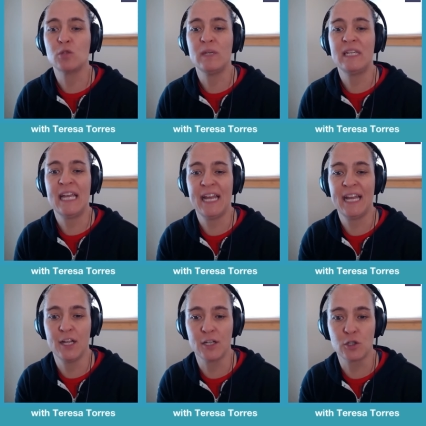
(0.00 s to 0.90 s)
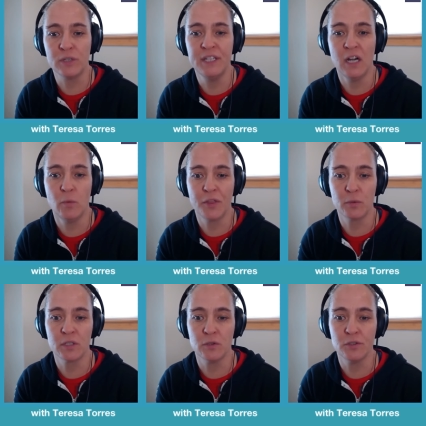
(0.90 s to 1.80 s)
we can't agree on what the
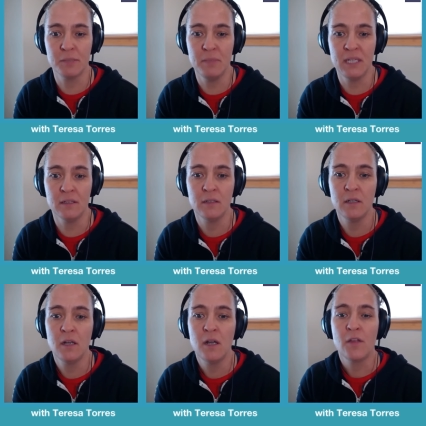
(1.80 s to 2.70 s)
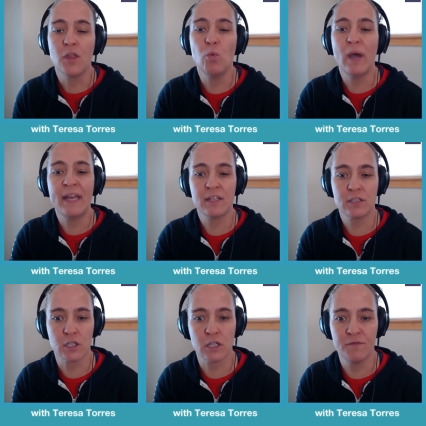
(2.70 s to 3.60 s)
results mean. The way to
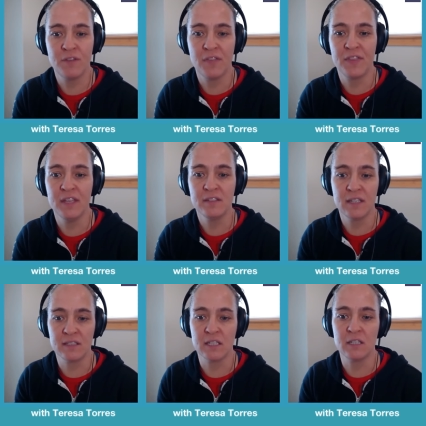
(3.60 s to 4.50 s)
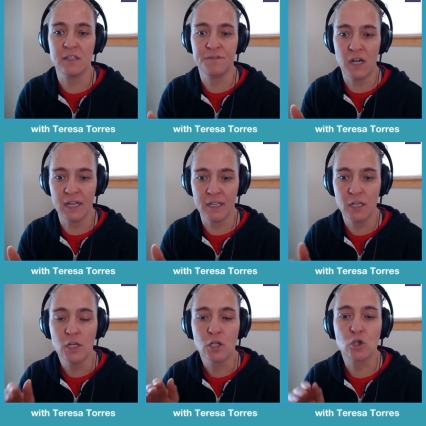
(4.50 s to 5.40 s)
circumvent this is to define
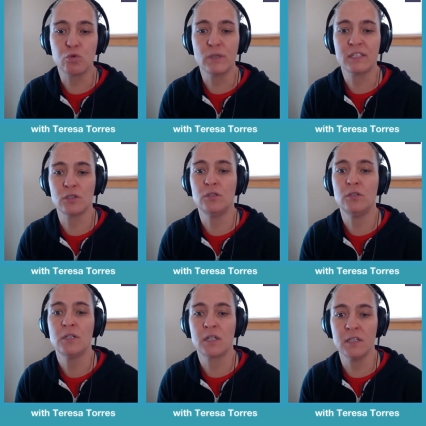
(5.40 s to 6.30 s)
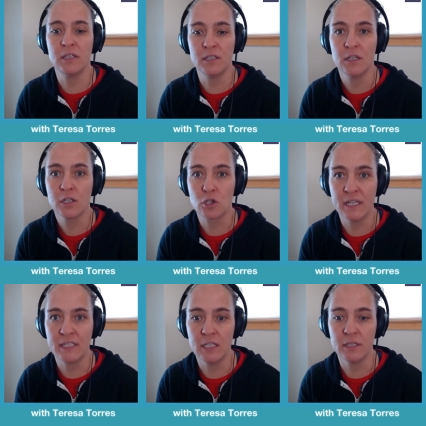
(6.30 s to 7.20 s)
crystal clear
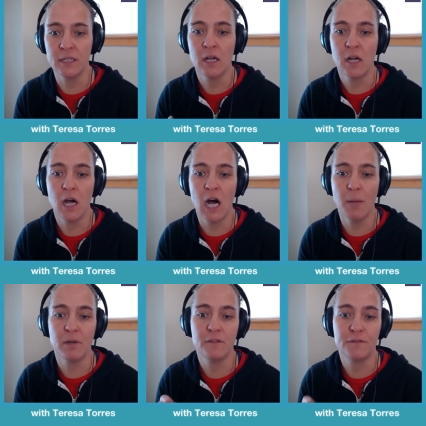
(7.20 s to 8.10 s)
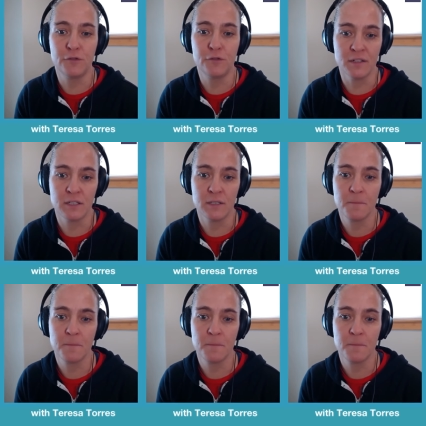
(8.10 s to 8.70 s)
criteria up front.